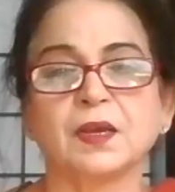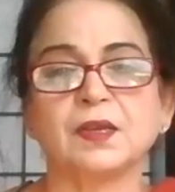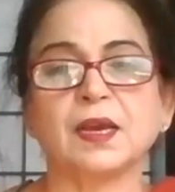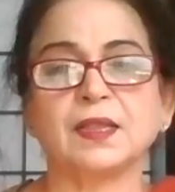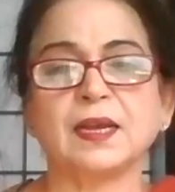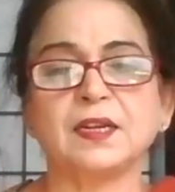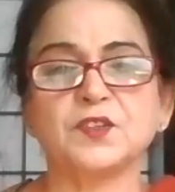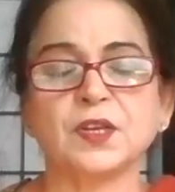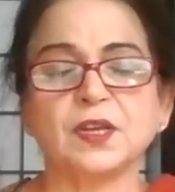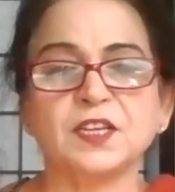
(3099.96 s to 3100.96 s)
Yeah, that
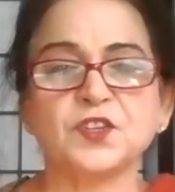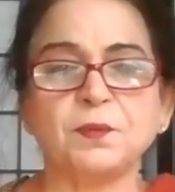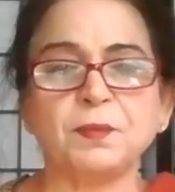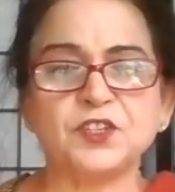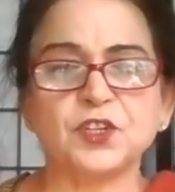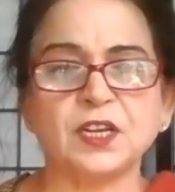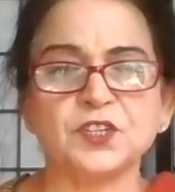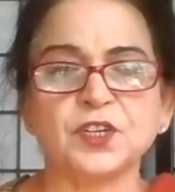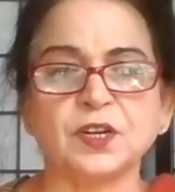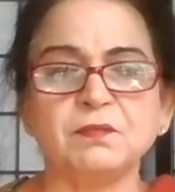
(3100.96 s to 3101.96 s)
is uh, his
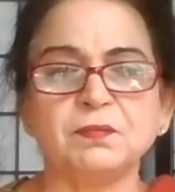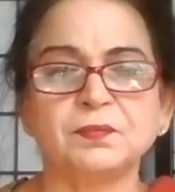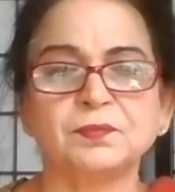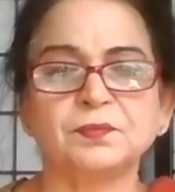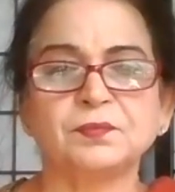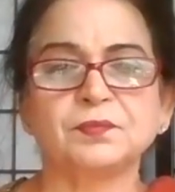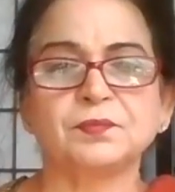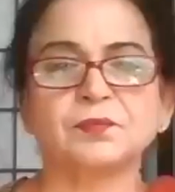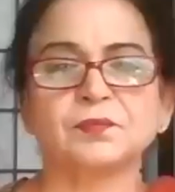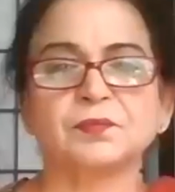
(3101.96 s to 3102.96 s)
imagination.
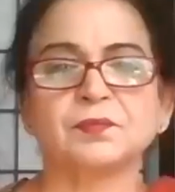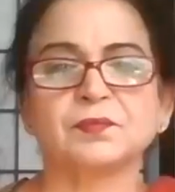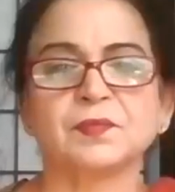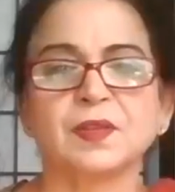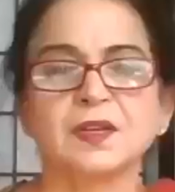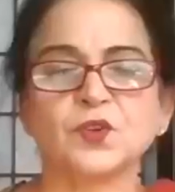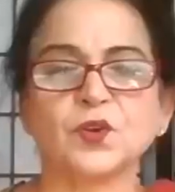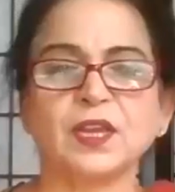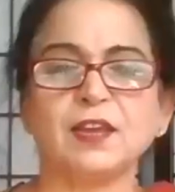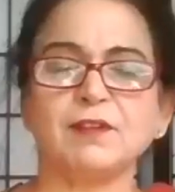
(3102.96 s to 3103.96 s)
Hmm. So
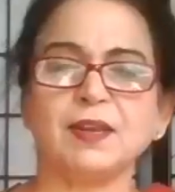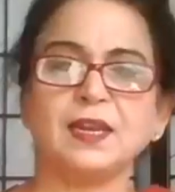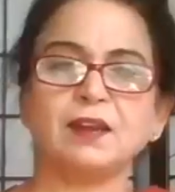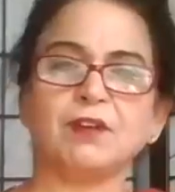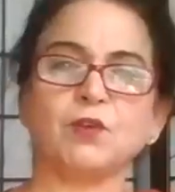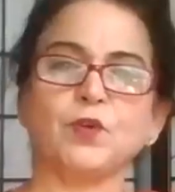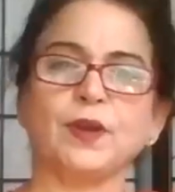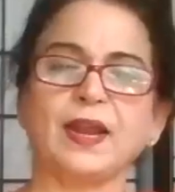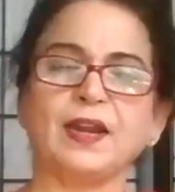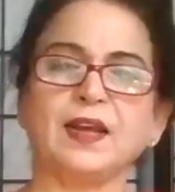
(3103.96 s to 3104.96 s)
even in our own
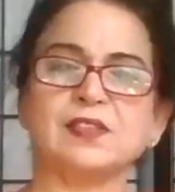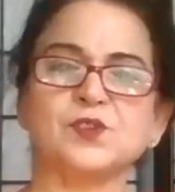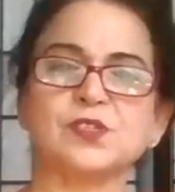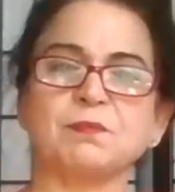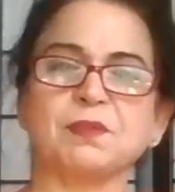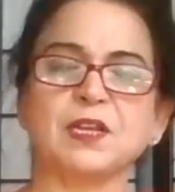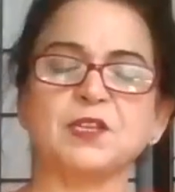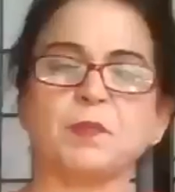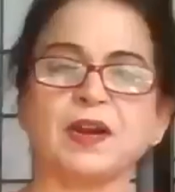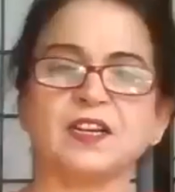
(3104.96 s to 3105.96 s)
head, also
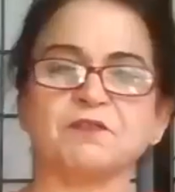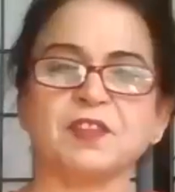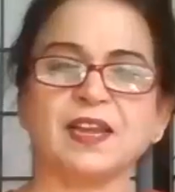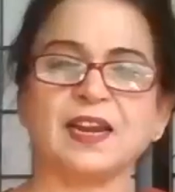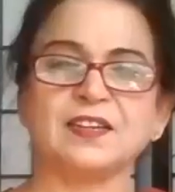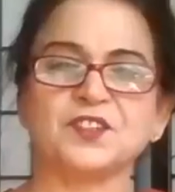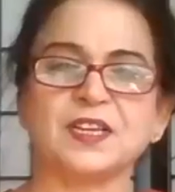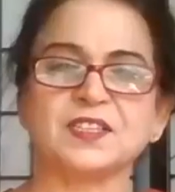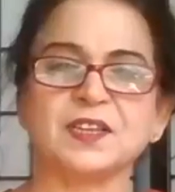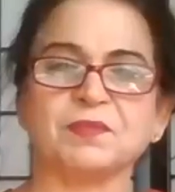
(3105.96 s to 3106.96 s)
sometimes part of the head
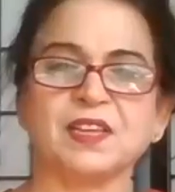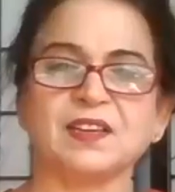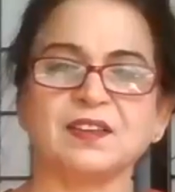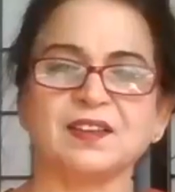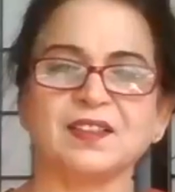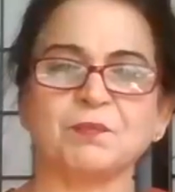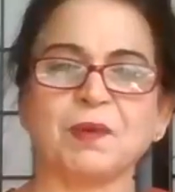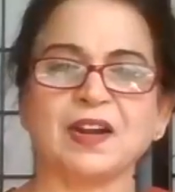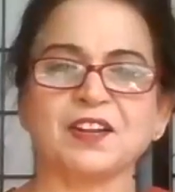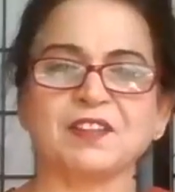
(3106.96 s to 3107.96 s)
says something, yeah. the
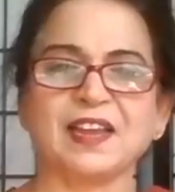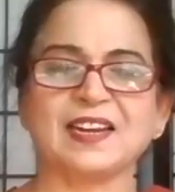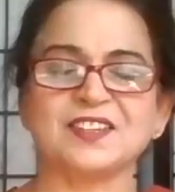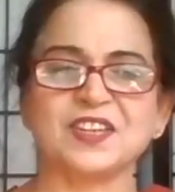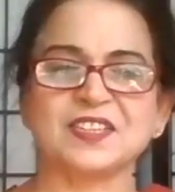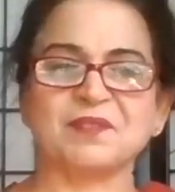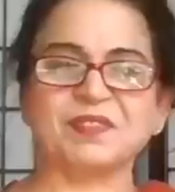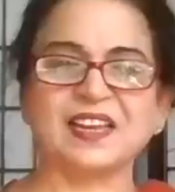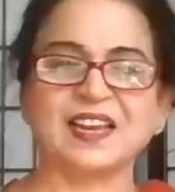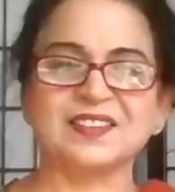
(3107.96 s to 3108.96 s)
part of the head says
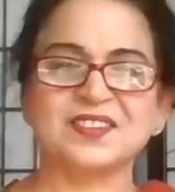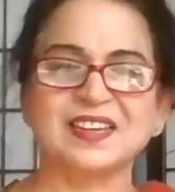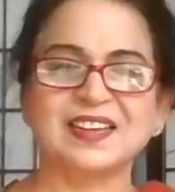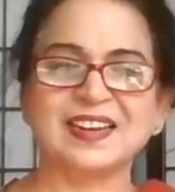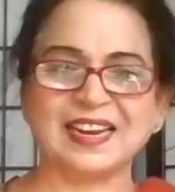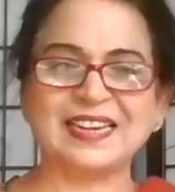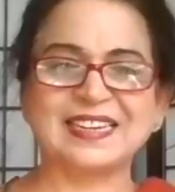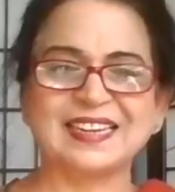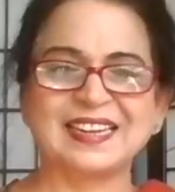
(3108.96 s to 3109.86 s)
something else, right? Yeah,